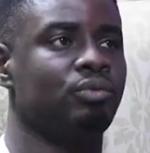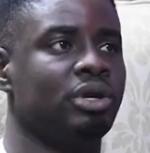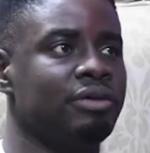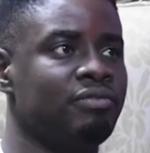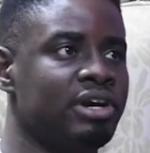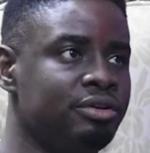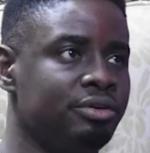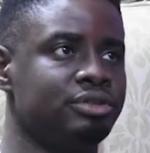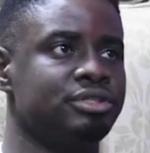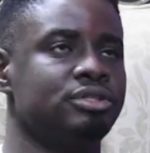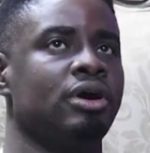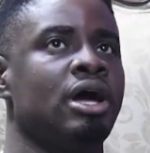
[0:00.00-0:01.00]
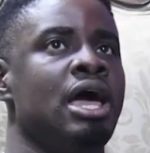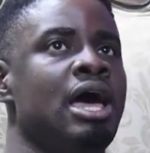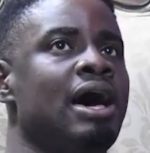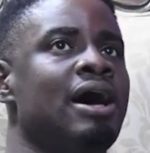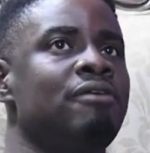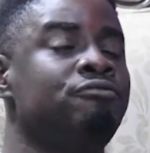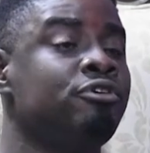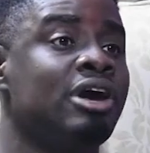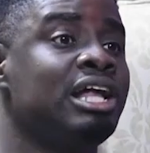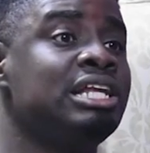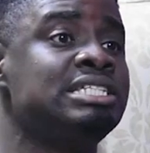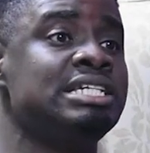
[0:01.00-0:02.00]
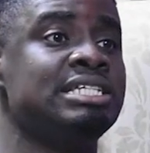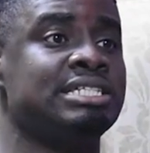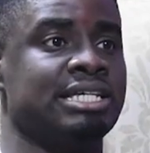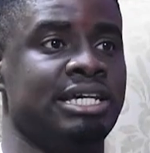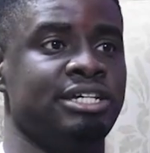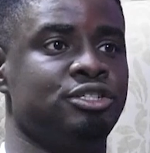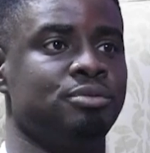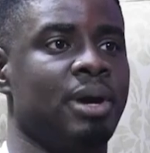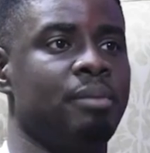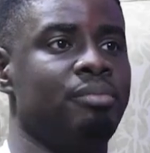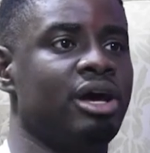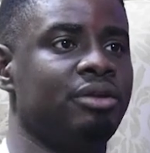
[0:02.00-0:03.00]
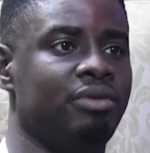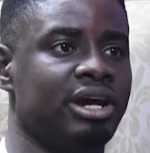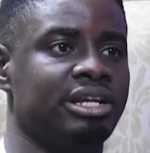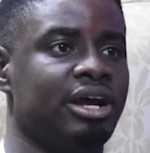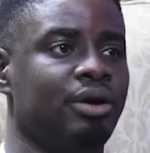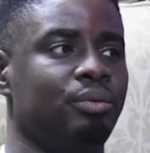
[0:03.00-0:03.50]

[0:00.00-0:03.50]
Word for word: whatever I do. So mm. uh, frugality is key to my brand right now.